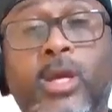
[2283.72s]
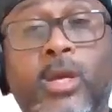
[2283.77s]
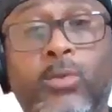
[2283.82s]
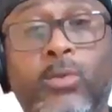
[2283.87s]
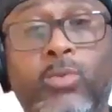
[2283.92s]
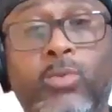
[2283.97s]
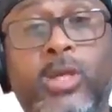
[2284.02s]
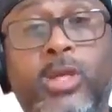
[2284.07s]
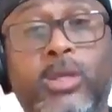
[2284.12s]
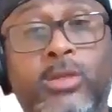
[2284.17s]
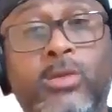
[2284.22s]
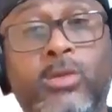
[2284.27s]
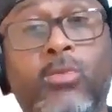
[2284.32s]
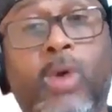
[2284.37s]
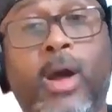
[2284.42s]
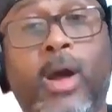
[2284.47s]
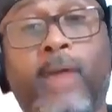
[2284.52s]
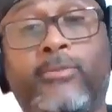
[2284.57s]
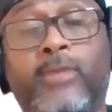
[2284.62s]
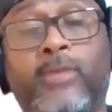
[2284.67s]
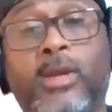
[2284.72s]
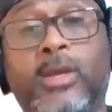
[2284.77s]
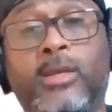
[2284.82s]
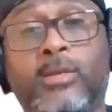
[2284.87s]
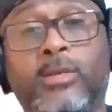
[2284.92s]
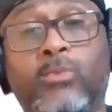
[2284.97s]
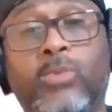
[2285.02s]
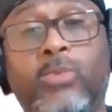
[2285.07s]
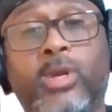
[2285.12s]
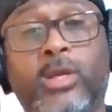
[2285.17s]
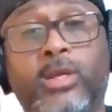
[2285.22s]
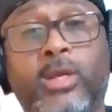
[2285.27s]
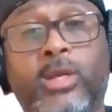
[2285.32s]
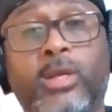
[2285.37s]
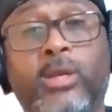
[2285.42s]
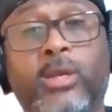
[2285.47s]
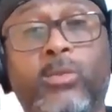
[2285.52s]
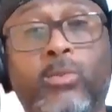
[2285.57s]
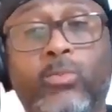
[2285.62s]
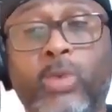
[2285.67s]
and we can do our thing and
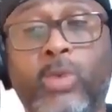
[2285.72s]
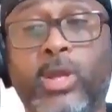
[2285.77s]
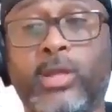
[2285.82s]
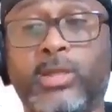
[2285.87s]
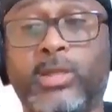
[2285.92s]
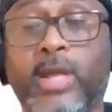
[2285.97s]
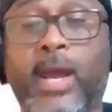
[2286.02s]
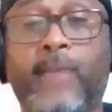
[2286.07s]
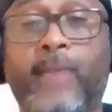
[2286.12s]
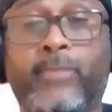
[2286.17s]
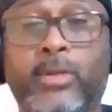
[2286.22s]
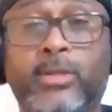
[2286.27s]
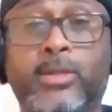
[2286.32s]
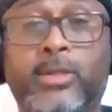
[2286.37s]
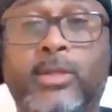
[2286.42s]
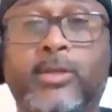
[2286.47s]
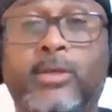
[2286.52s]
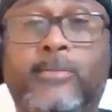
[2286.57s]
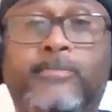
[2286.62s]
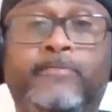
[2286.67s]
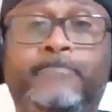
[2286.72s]
win a championship.